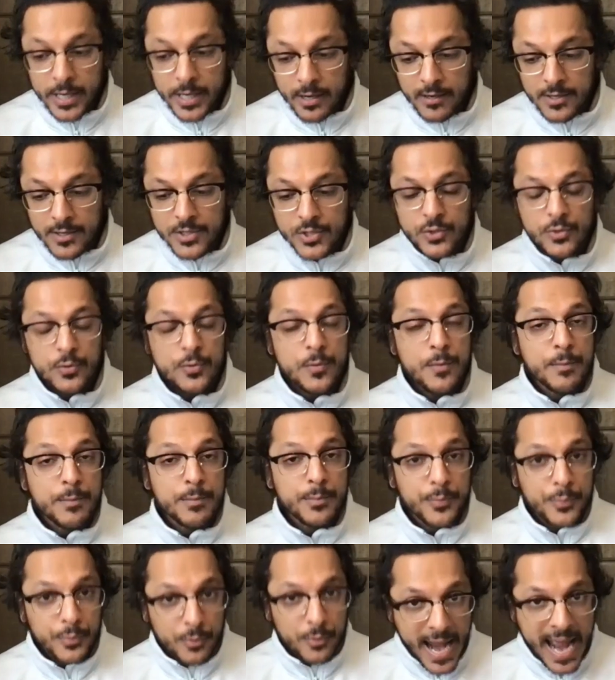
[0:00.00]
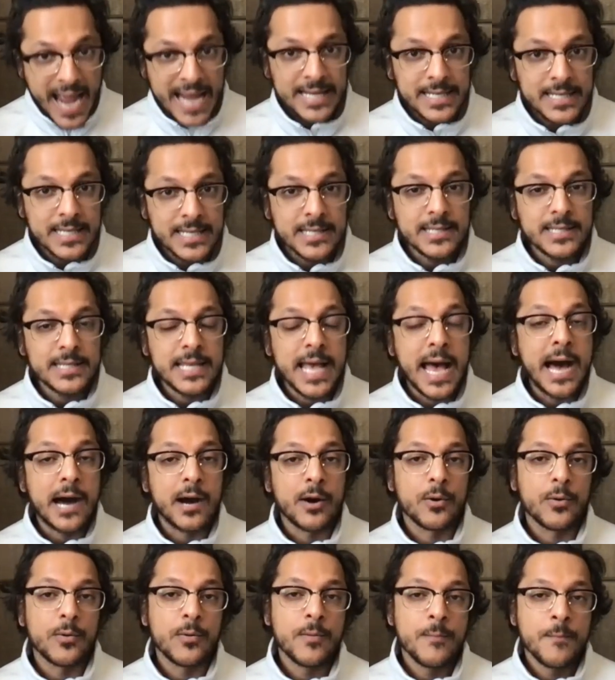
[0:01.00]
are to practice
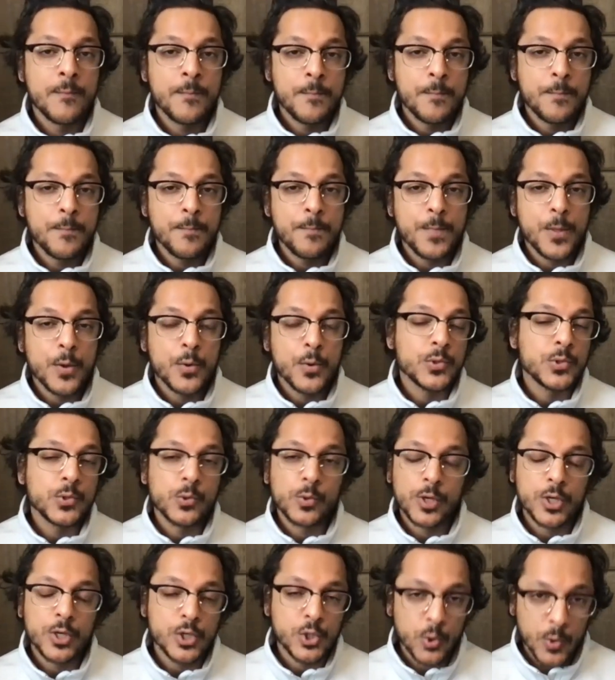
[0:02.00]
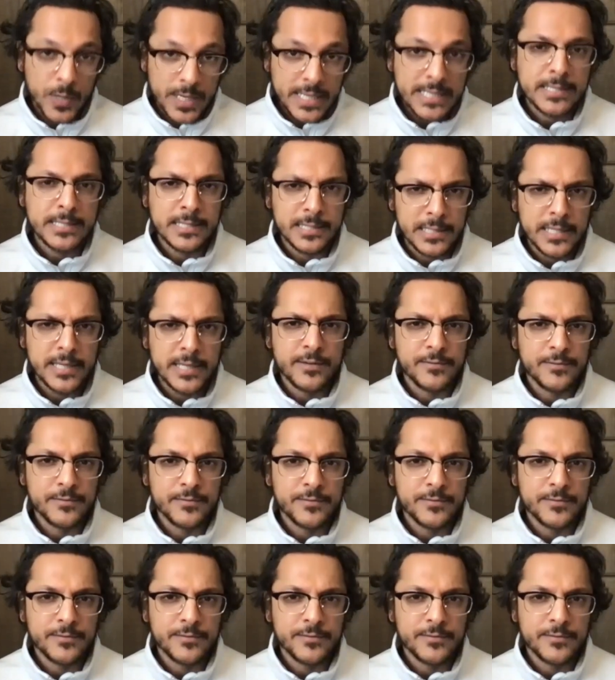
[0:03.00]
how those who are joyous live.